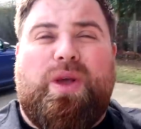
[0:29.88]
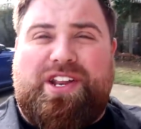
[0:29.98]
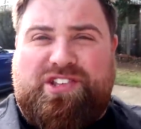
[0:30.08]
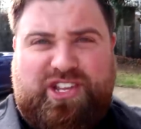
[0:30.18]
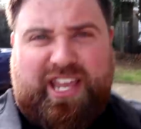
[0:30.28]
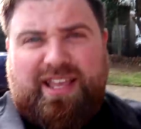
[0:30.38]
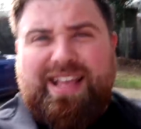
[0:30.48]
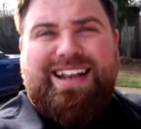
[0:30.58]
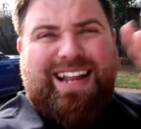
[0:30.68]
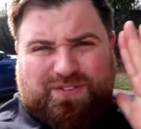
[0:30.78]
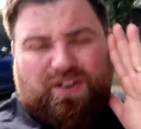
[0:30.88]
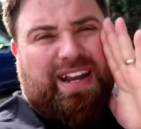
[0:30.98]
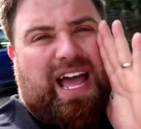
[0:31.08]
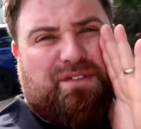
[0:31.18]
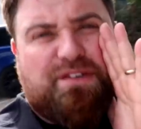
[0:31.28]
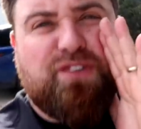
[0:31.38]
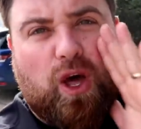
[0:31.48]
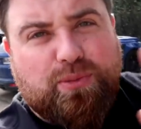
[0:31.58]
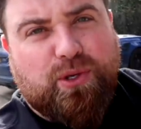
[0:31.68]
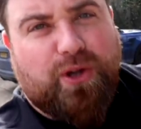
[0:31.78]
we're gonna see. Let's find out if it
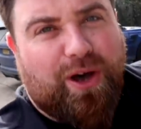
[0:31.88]
flops or